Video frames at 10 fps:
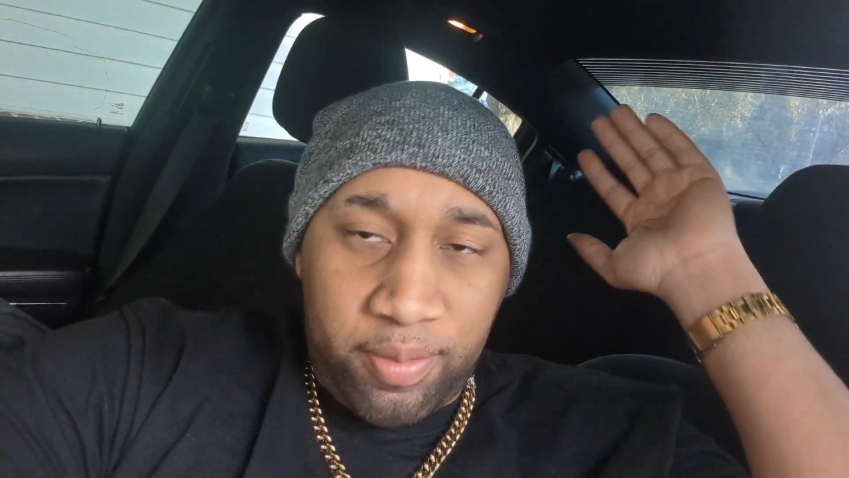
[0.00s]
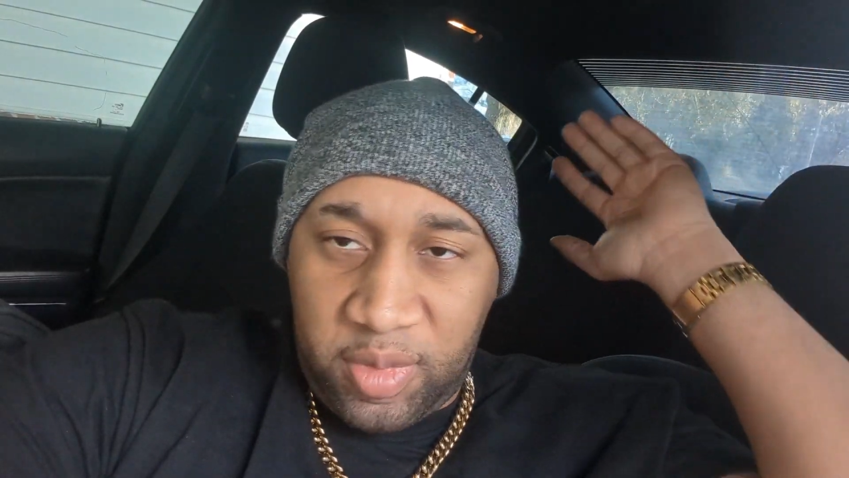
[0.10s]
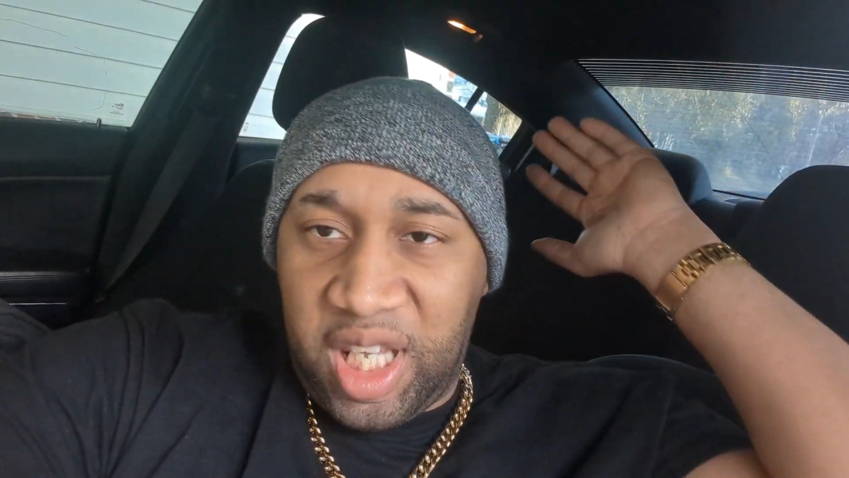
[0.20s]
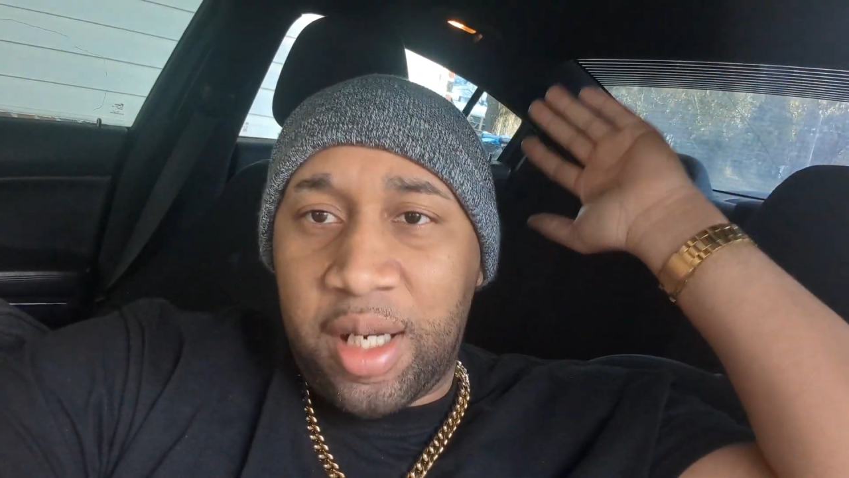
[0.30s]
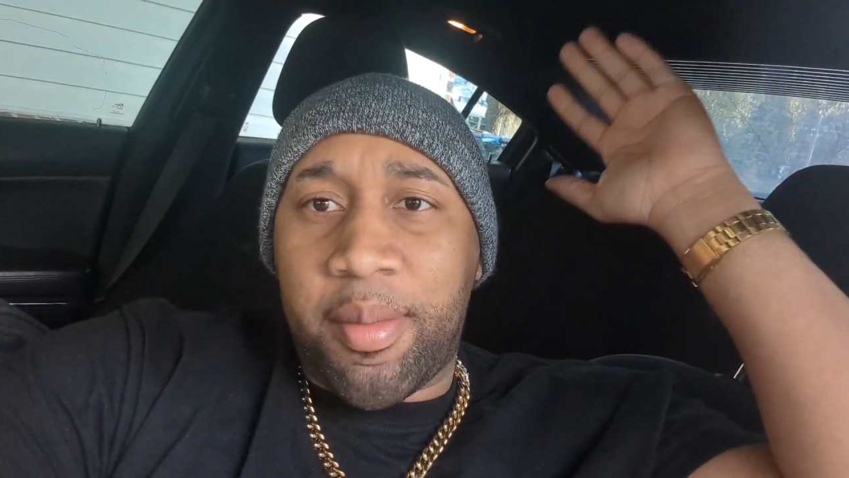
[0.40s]

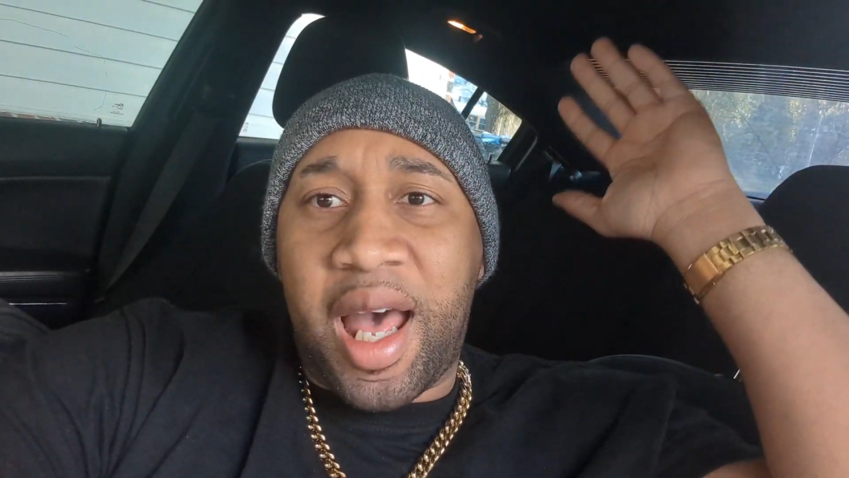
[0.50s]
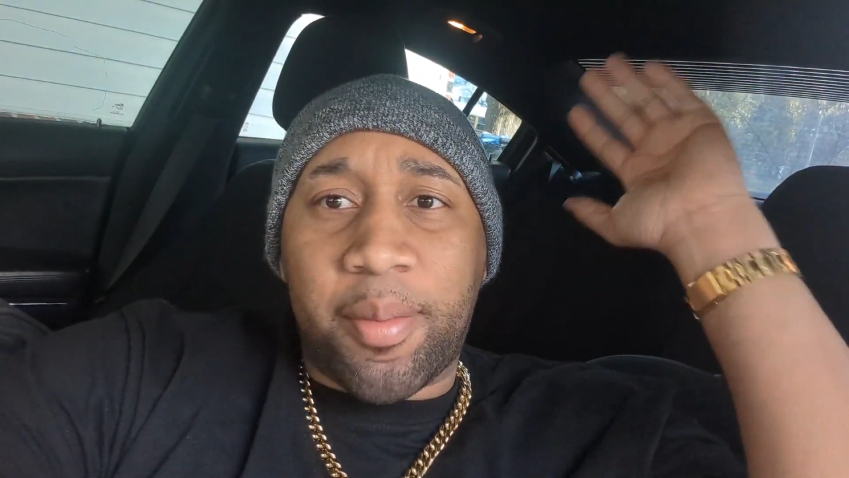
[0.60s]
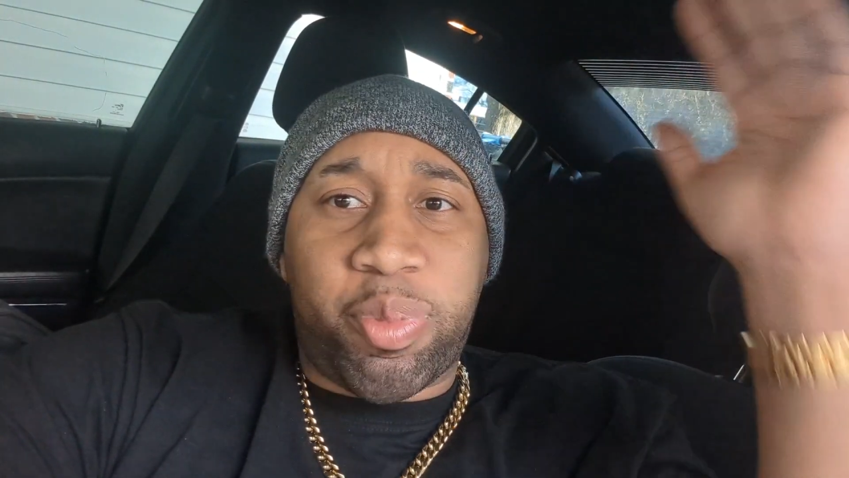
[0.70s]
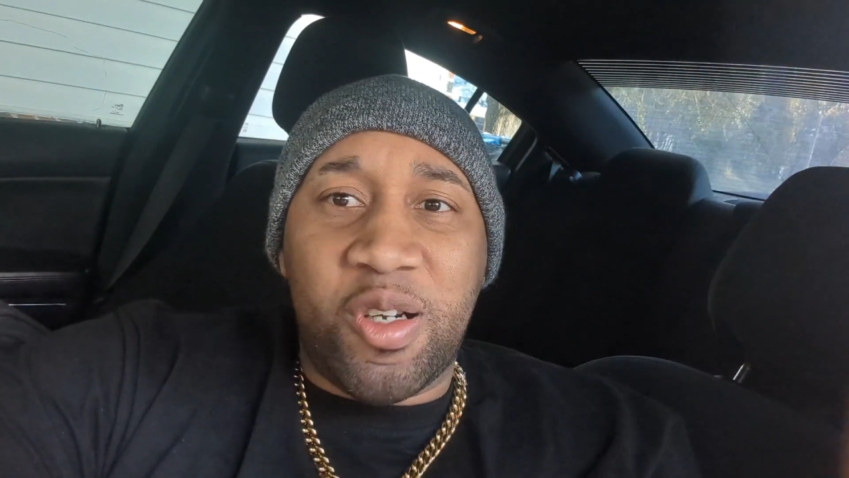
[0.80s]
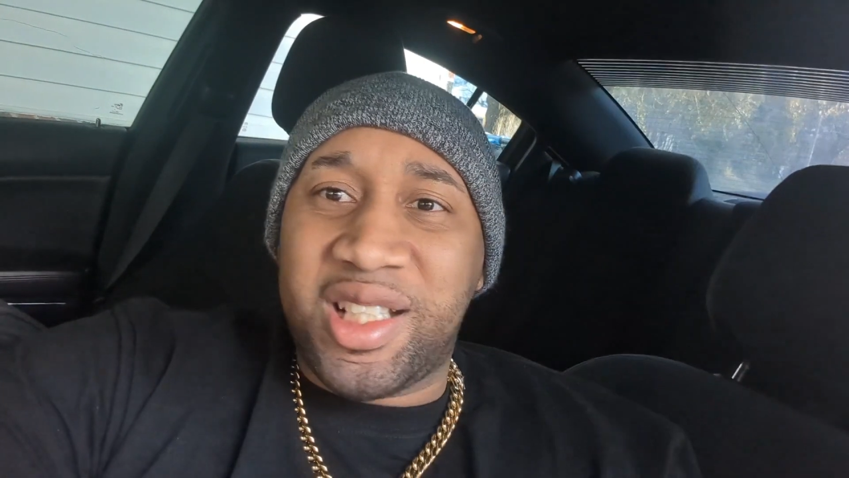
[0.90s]
get him out
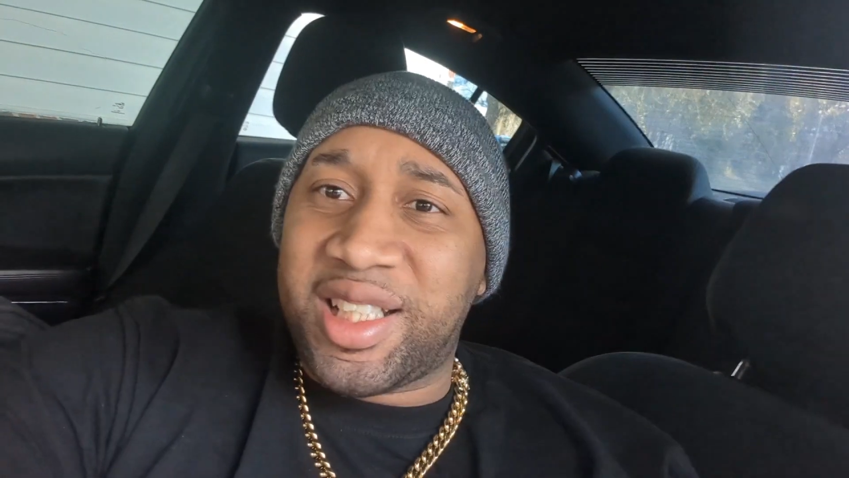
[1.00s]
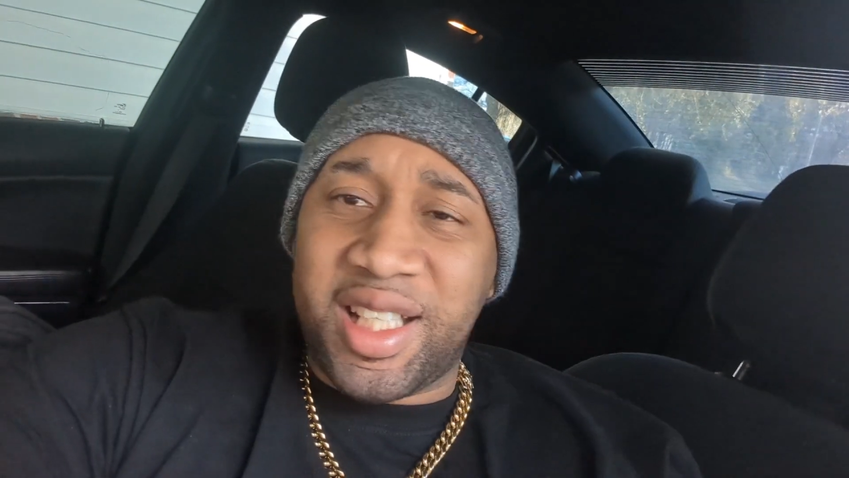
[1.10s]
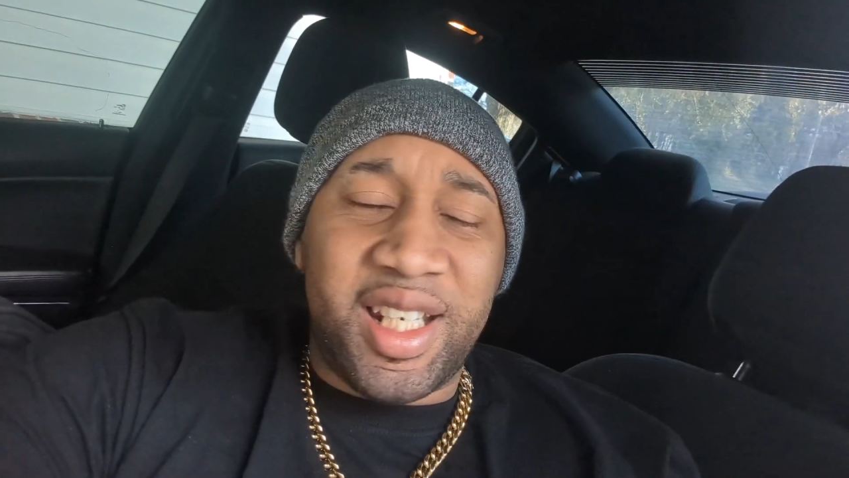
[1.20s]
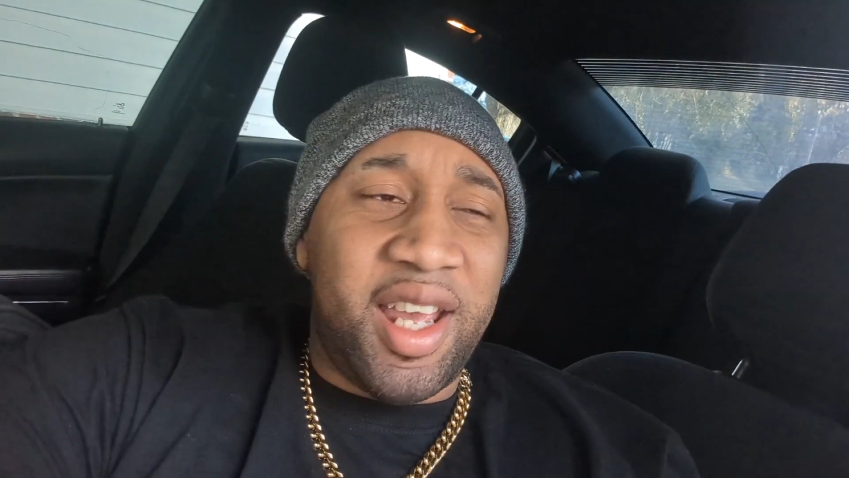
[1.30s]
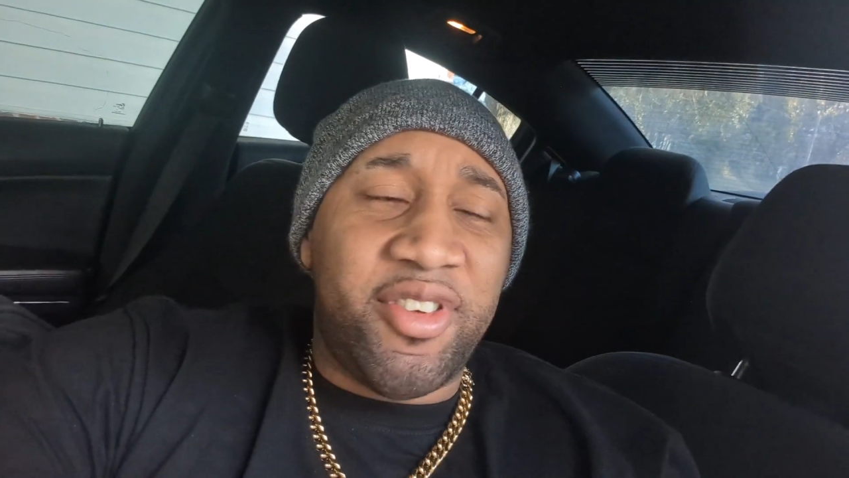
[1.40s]
of prison
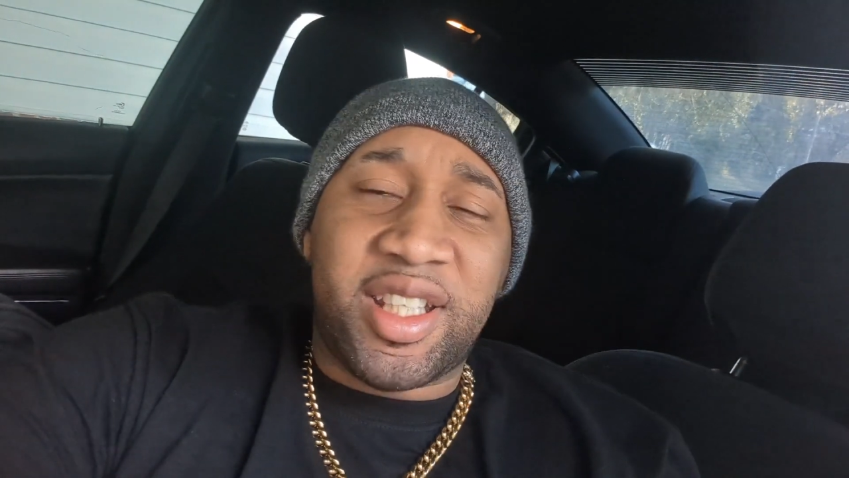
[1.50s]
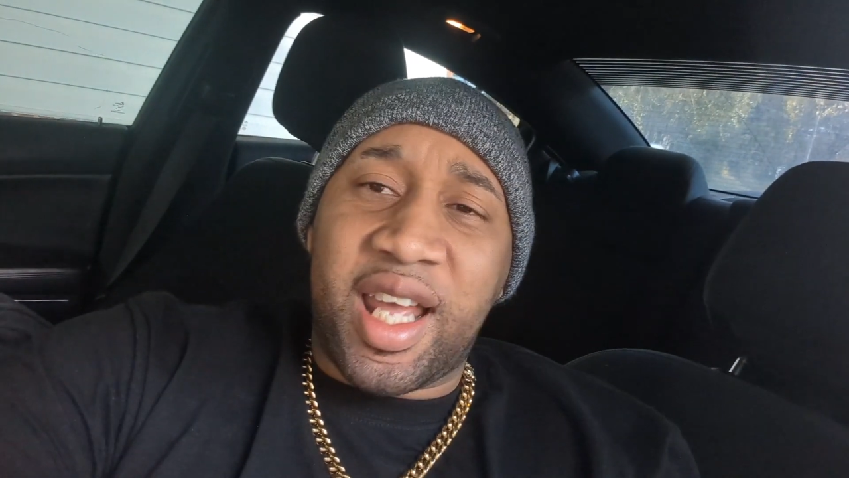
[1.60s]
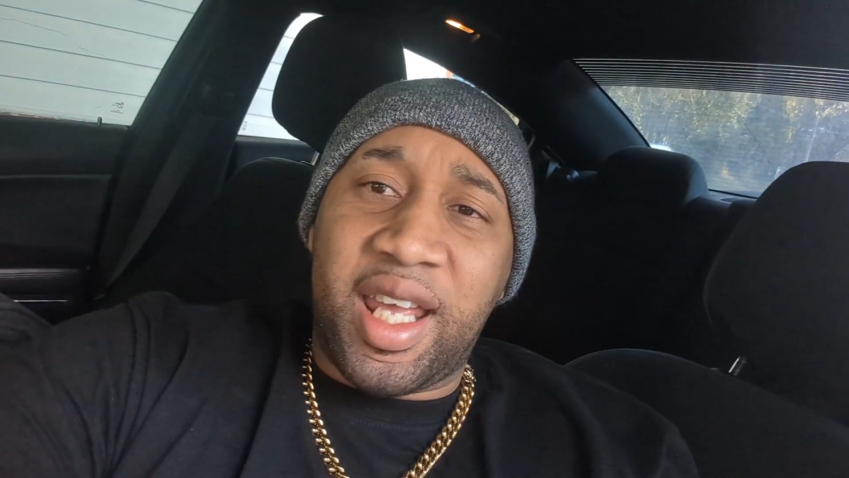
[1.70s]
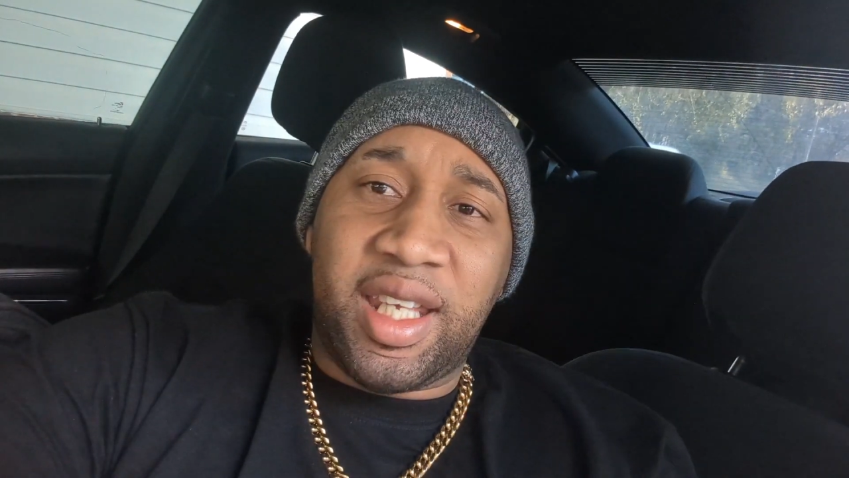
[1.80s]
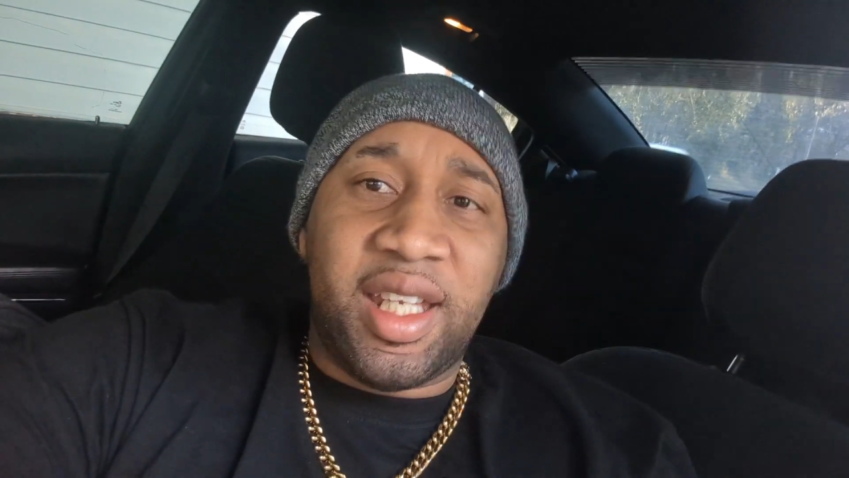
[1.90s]
and everything.